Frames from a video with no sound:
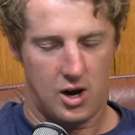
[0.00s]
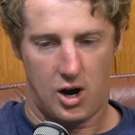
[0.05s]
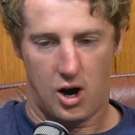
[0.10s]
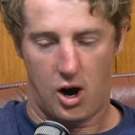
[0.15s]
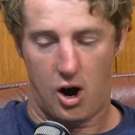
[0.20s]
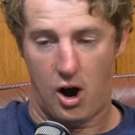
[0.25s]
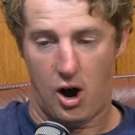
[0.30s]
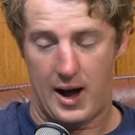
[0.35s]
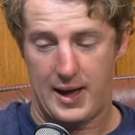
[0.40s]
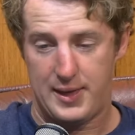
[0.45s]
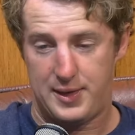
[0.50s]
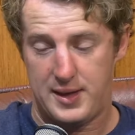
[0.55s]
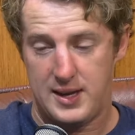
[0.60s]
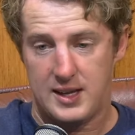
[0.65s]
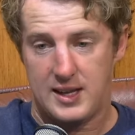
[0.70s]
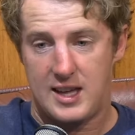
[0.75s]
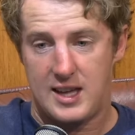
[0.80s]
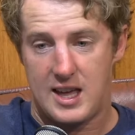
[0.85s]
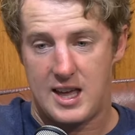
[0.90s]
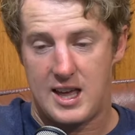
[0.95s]
I
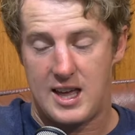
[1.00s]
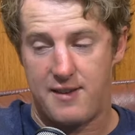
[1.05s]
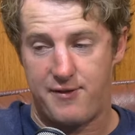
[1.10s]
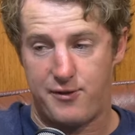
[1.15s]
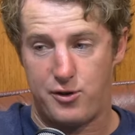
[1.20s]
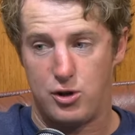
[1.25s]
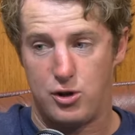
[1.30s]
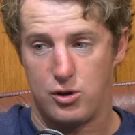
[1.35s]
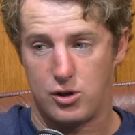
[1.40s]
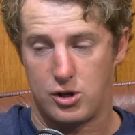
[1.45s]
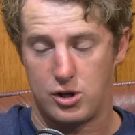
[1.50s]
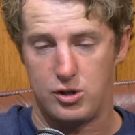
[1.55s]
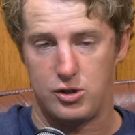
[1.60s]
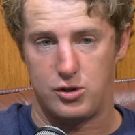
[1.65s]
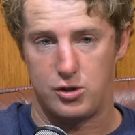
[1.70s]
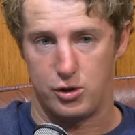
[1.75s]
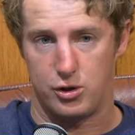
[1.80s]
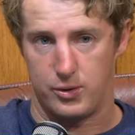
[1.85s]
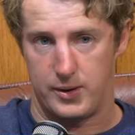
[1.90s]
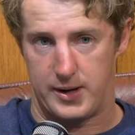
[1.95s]
think if you can
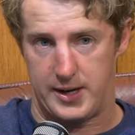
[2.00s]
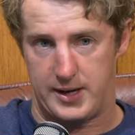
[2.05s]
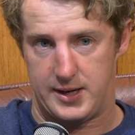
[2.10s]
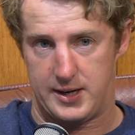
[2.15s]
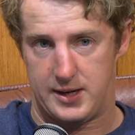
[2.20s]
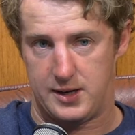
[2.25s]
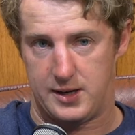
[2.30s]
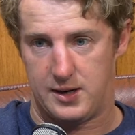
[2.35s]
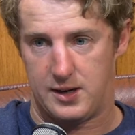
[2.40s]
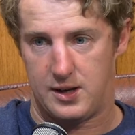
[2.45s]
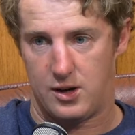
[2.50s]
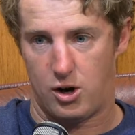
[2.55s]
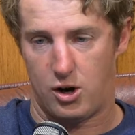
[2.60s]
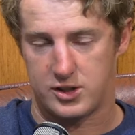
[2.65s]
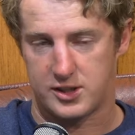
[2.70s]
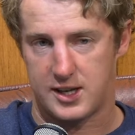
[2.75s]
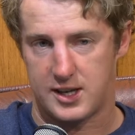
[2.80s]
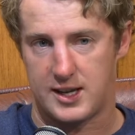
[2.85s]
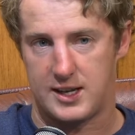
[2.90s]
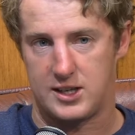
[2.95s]
do it,
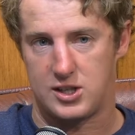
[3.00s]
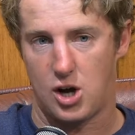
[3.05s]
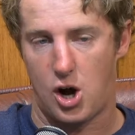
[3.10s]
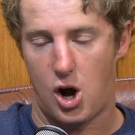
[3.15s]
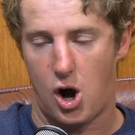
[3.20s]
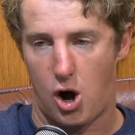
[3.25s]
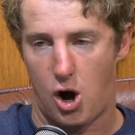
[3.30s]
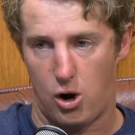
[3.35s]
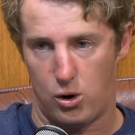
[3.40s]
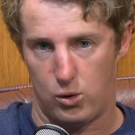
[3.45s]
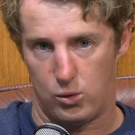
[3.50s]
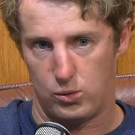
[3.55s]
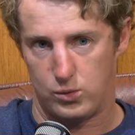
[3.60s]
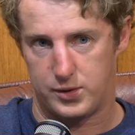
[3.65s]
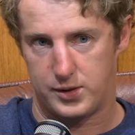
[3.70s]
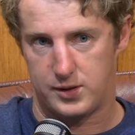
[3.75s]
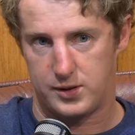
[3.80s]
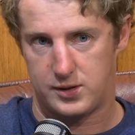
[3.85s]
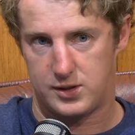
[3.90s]
Hosking is a hold.